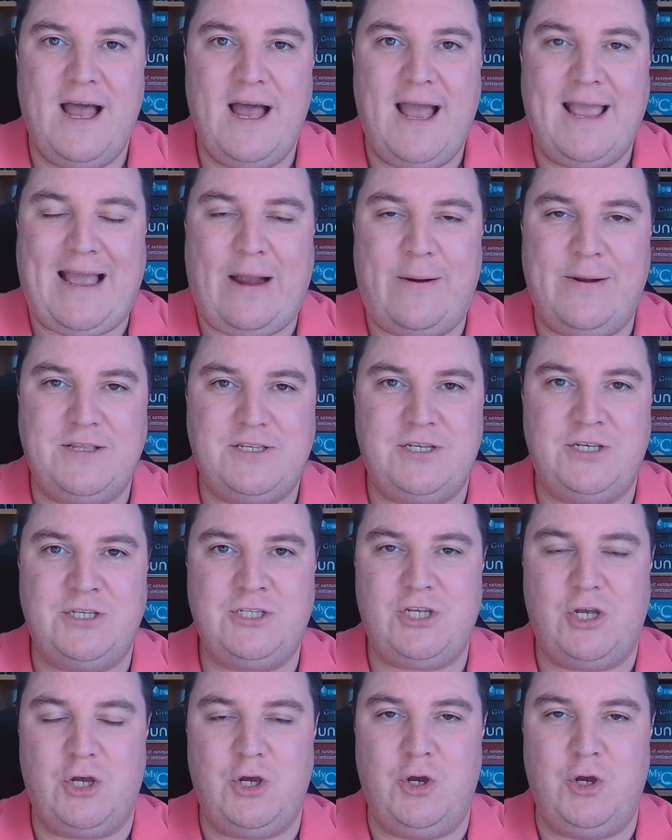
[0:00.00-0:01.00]
characters
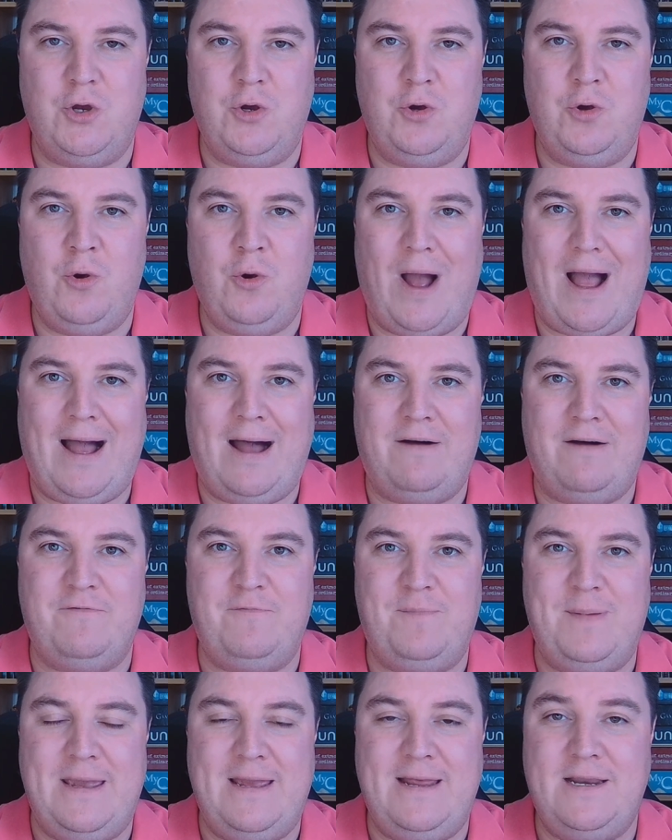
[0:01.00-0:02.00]
who have
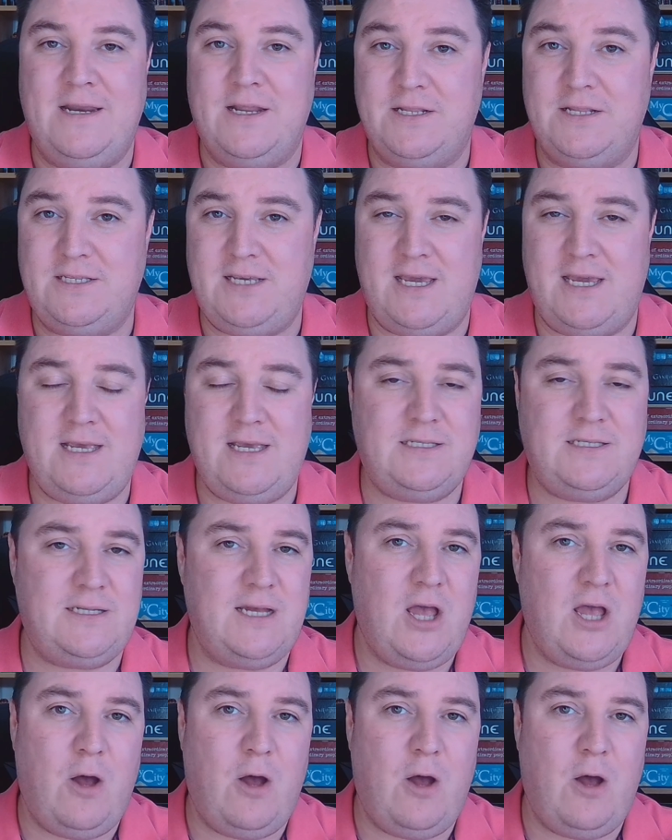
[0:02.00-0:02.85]
been teased